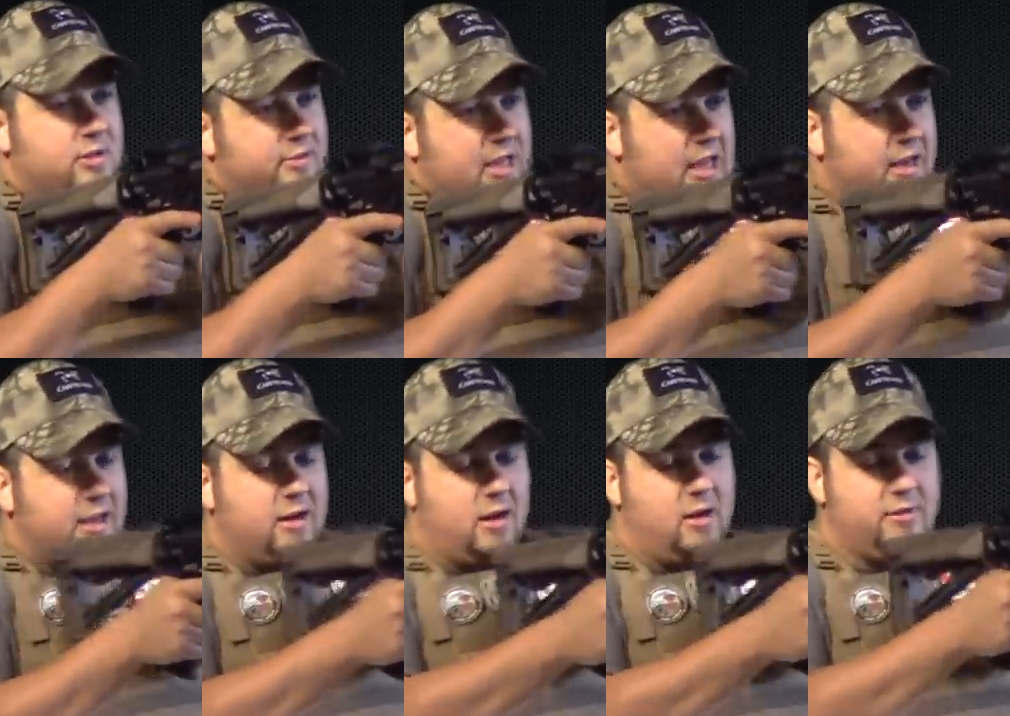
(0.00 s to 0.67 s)
of
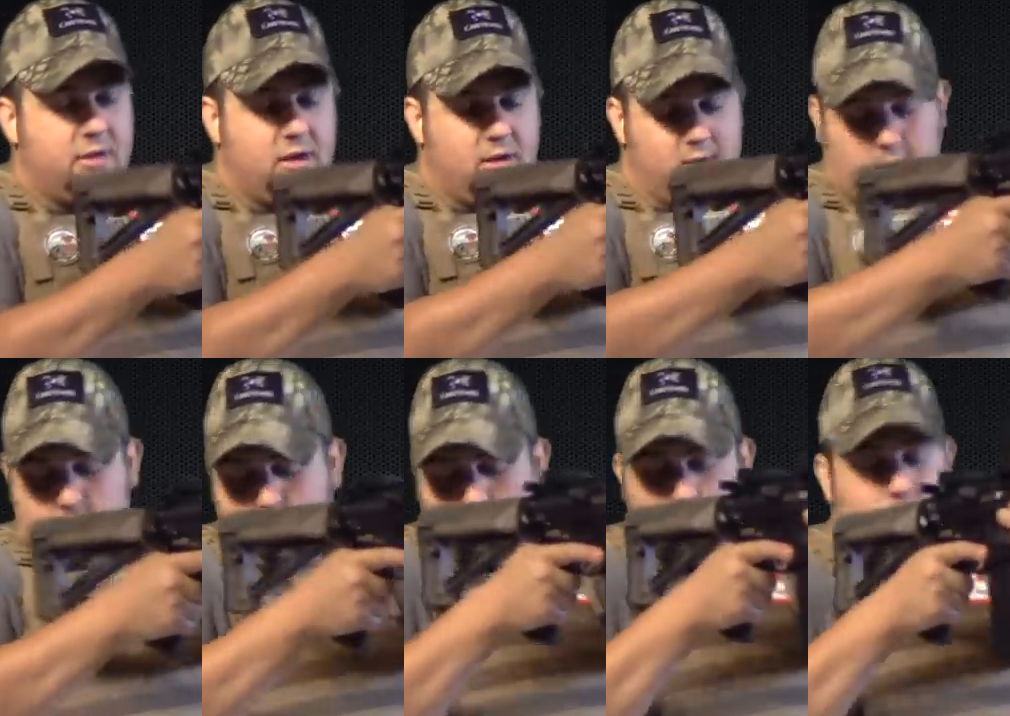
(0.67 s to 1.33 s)
getting it on there,
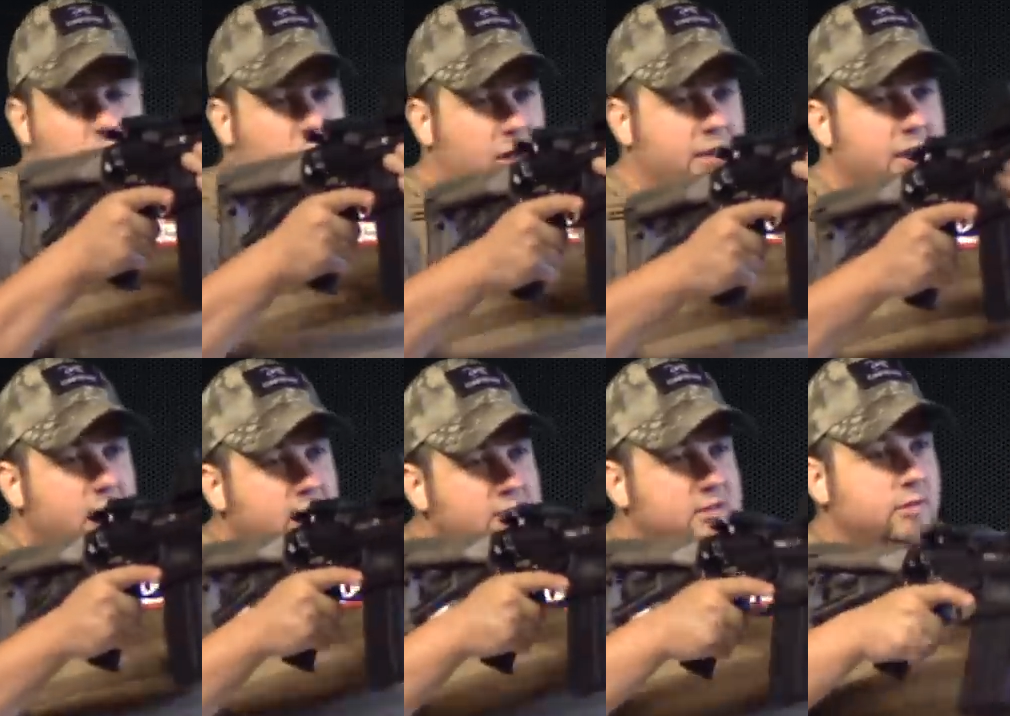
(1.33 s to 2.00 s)
on
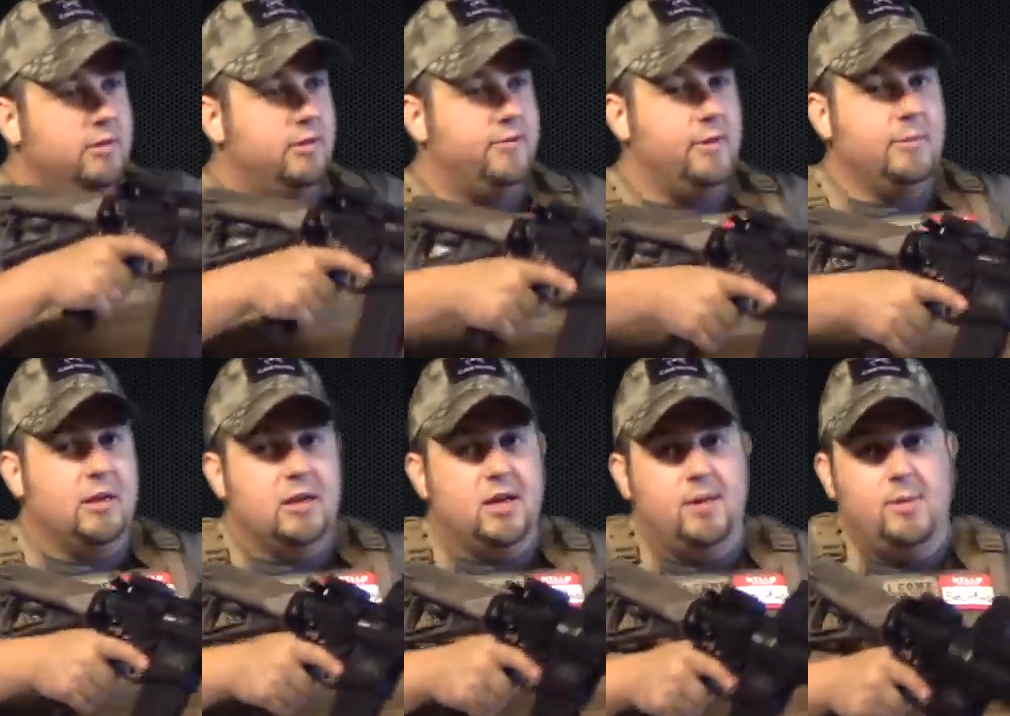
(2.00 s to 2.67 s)
here. So if I'm
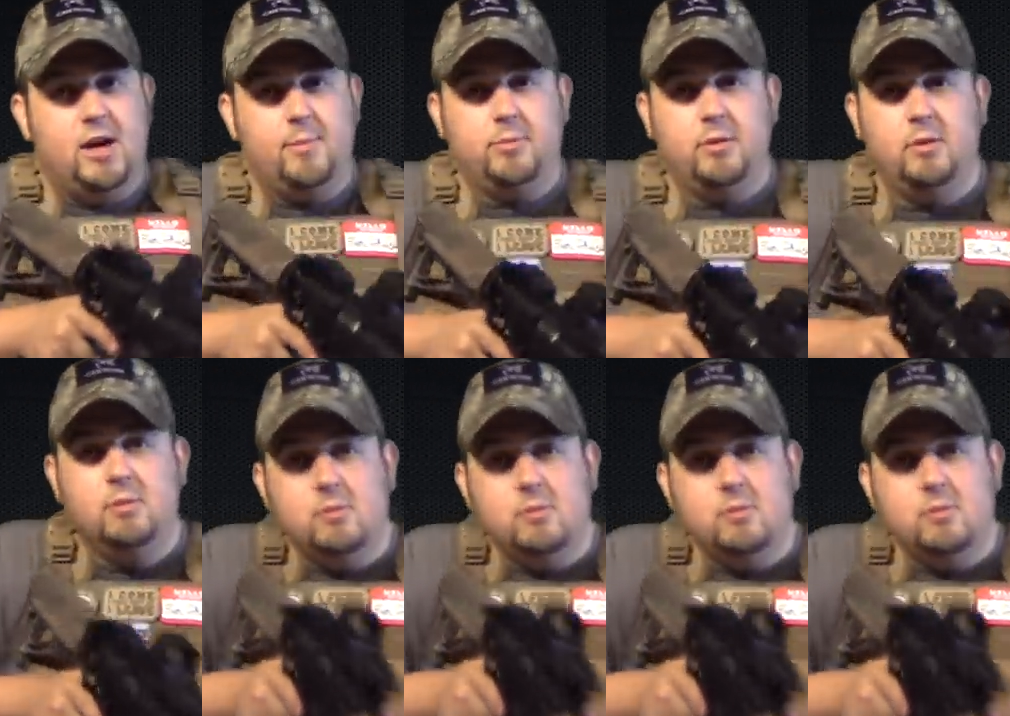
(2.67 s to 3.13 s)
going to come up